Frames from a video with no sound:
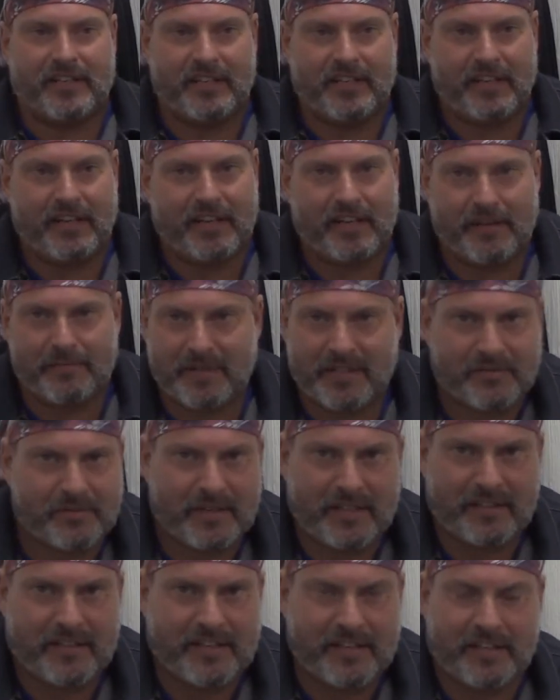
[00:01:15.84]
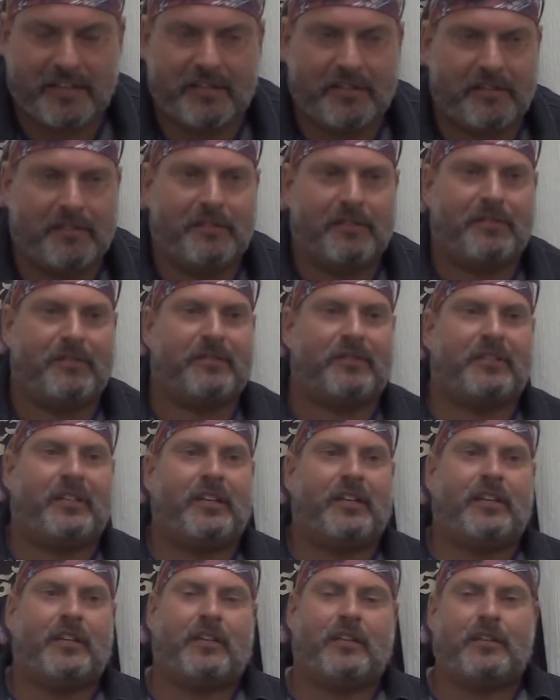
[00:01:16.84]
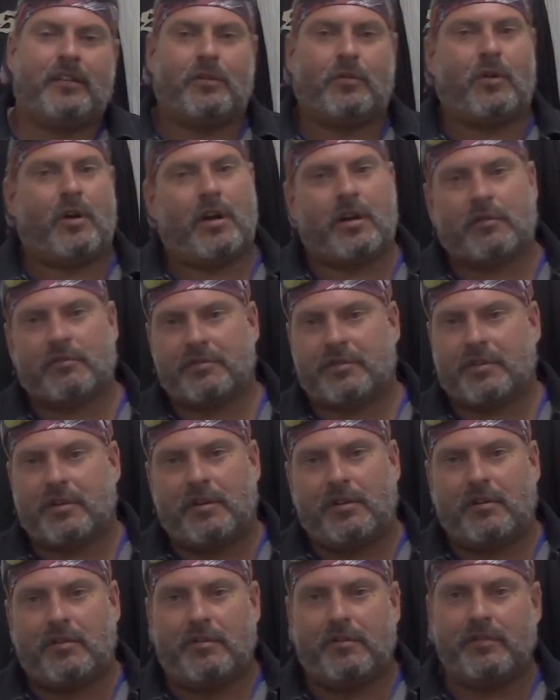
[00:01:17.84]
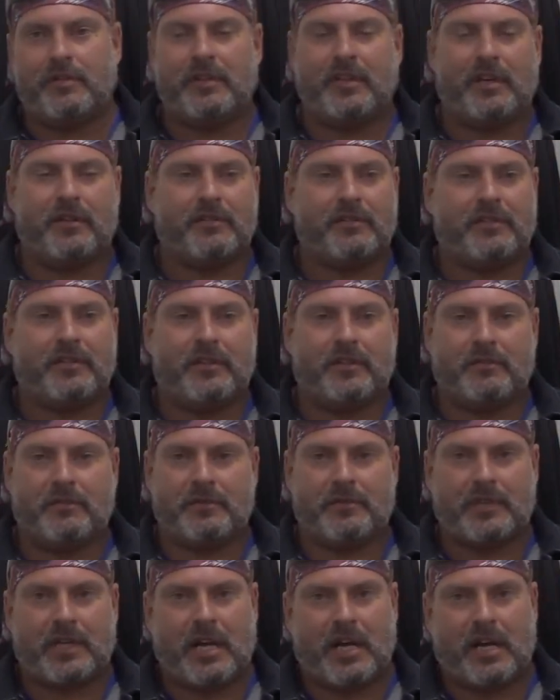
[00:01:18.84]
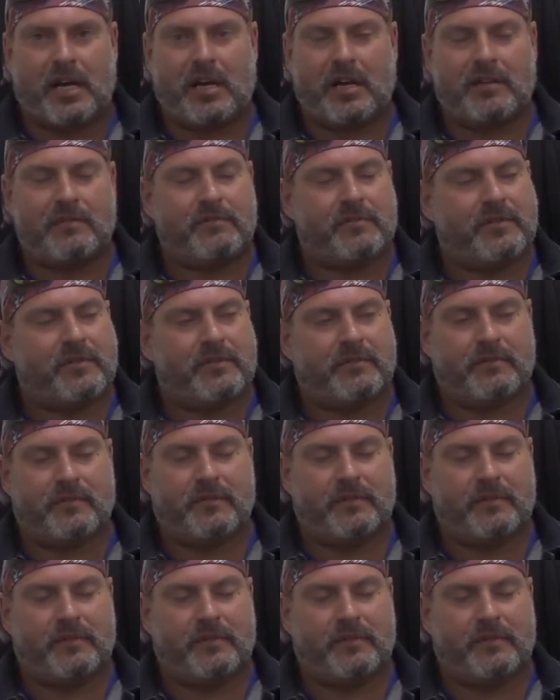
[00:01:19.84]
"Yeah, but it's what I love to do." The water was cold, and all we did was hot. It was,